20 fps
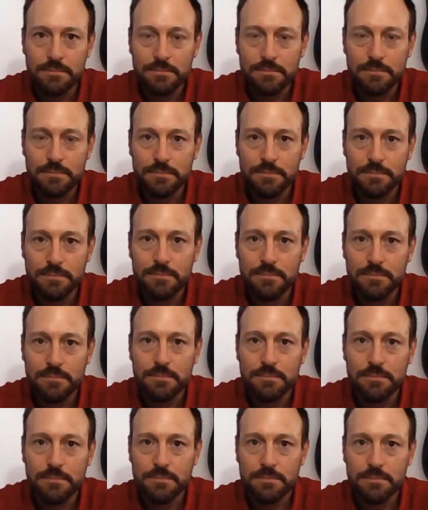
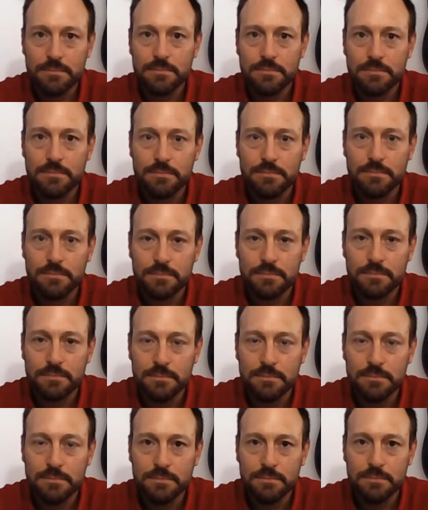
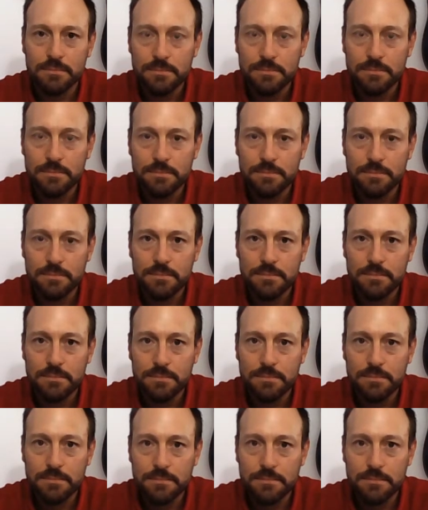
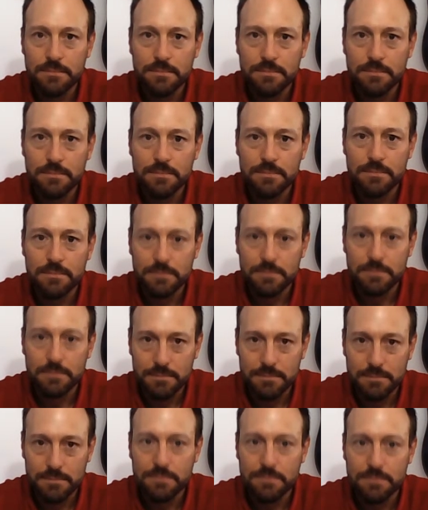
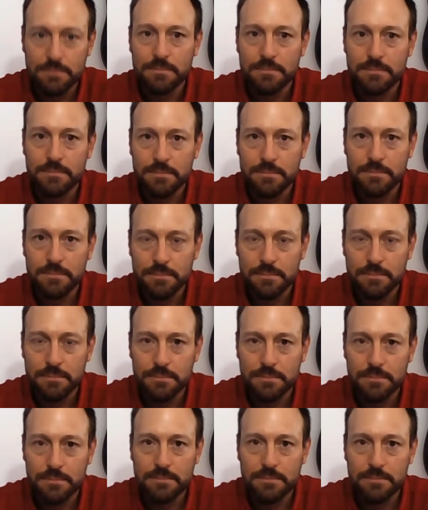
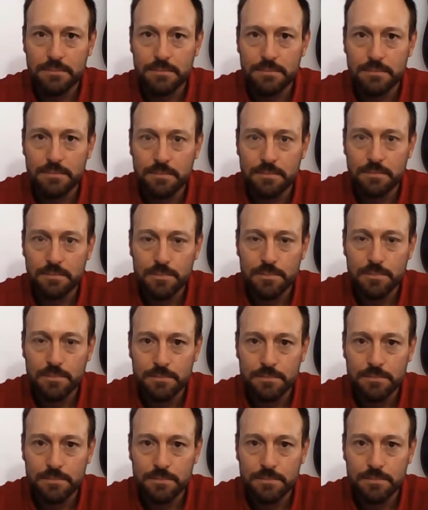(not speaking)